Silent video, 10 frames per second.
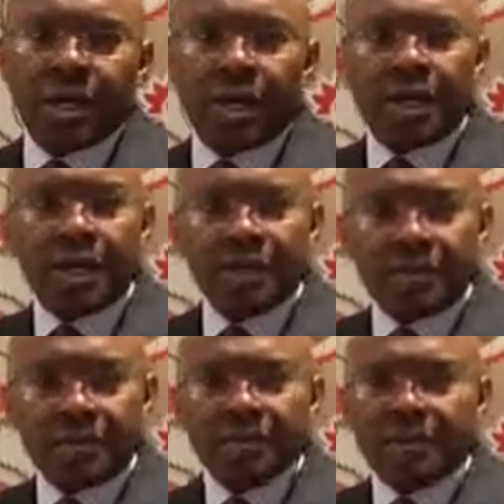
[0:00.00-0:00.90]

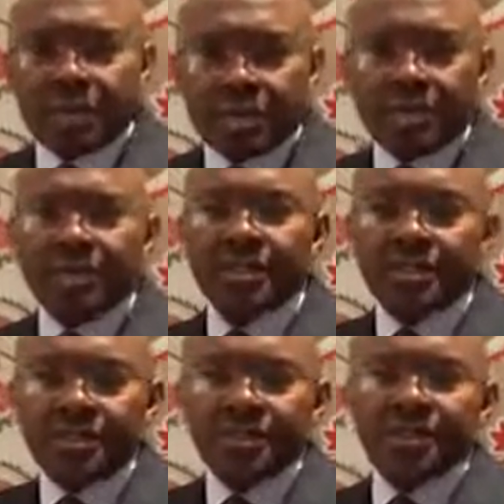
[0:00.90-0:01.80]
on the fact that
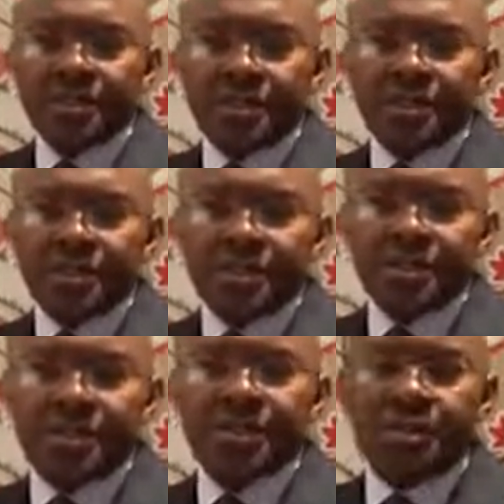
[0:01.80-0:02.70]
this
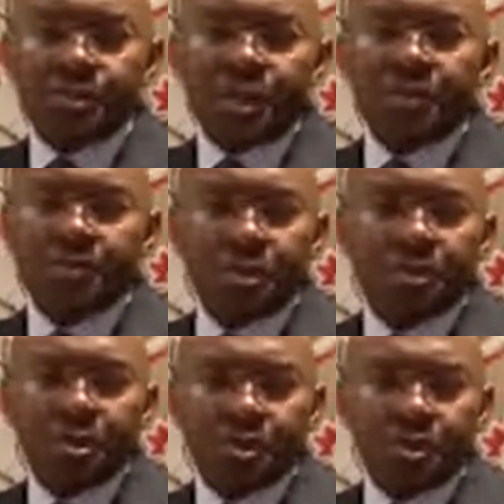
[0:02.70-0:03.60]
is one of the
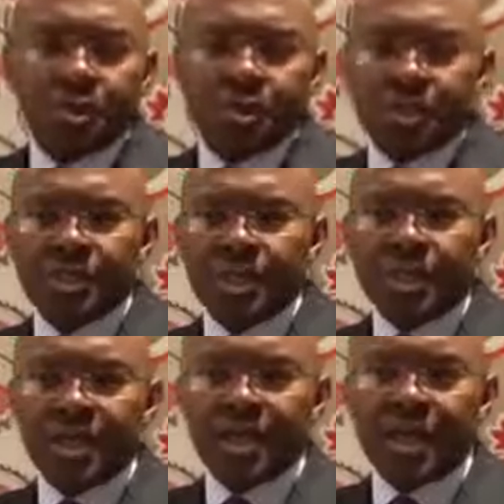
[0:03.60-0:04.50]
opportunities
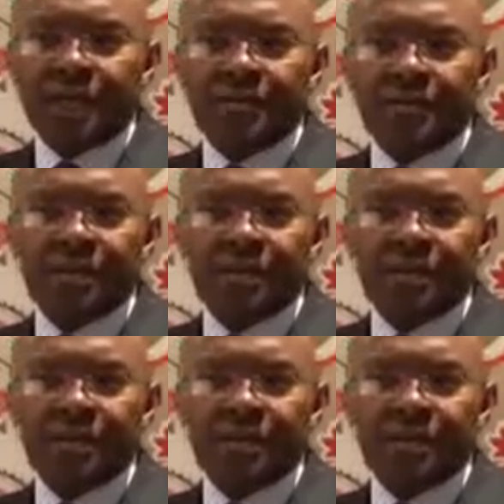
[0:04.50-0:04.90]
that they have